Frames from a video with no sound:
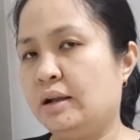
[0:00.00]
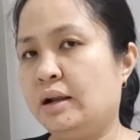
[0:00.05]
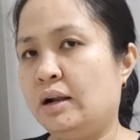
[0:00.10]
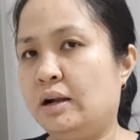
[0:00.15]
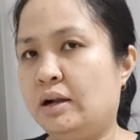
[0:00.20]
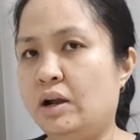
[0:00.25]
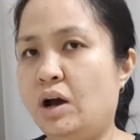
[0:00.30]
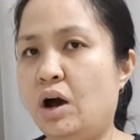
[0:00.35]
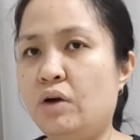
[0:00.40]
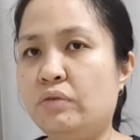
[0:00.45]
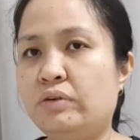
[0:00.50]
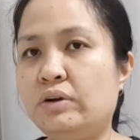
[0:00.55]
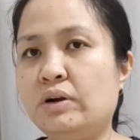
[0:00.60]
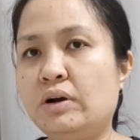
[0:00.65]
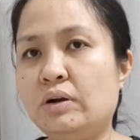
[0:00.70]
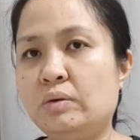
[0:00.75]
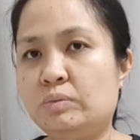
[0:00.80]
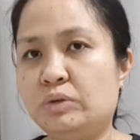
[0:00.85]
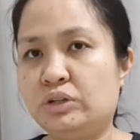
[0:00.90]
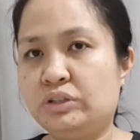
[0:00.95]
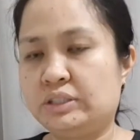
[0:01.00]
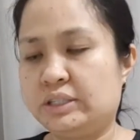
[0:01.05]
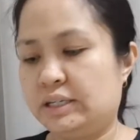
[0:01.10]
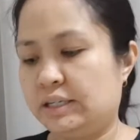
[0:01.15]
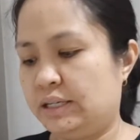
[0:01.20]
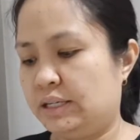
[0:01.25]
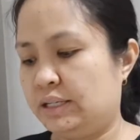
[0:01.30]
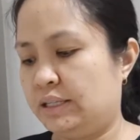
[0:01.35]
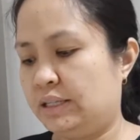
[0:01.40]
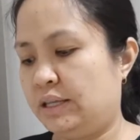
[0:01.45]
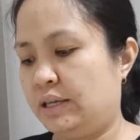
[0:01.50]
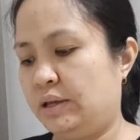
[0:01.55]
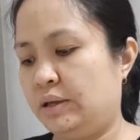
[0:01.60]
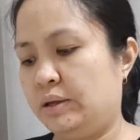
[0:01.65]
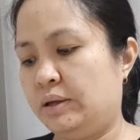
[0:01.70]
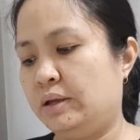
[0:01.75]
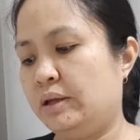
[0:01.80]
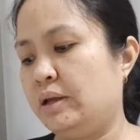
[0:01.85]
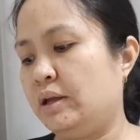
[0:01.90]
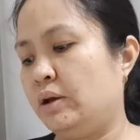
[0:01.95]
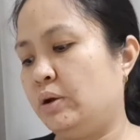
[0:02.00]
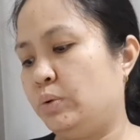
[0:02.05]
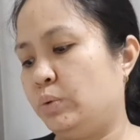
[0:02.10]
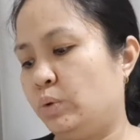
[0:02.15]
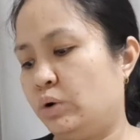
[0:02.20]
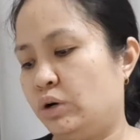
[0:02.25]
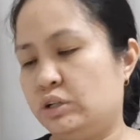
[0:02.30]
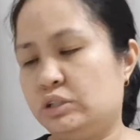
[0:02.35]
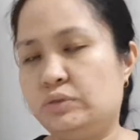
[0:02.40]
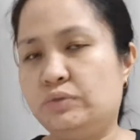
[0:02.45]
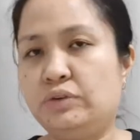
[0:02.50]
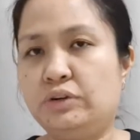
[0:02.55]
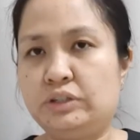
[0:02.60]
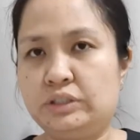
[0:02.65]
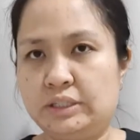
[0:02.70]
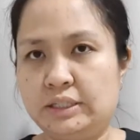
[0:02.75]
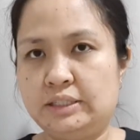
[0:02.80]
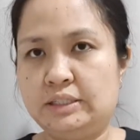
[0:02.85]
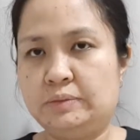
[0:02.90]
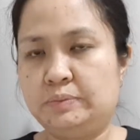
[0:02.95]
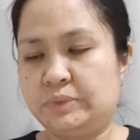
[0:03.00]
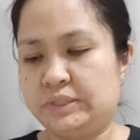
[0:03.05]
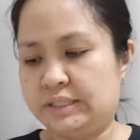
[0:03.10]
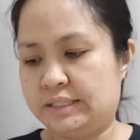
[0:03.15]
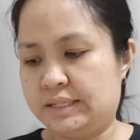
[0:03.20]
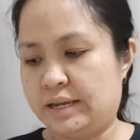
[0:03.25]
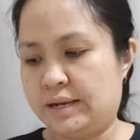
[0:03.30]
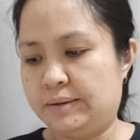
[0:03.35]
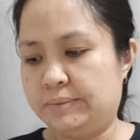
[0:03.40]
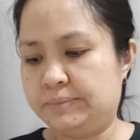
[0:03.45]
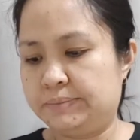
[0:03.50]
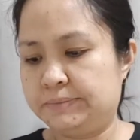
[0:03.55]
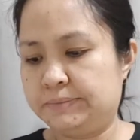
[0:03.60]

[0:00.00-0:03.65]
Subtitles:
The overall mortality was 42%.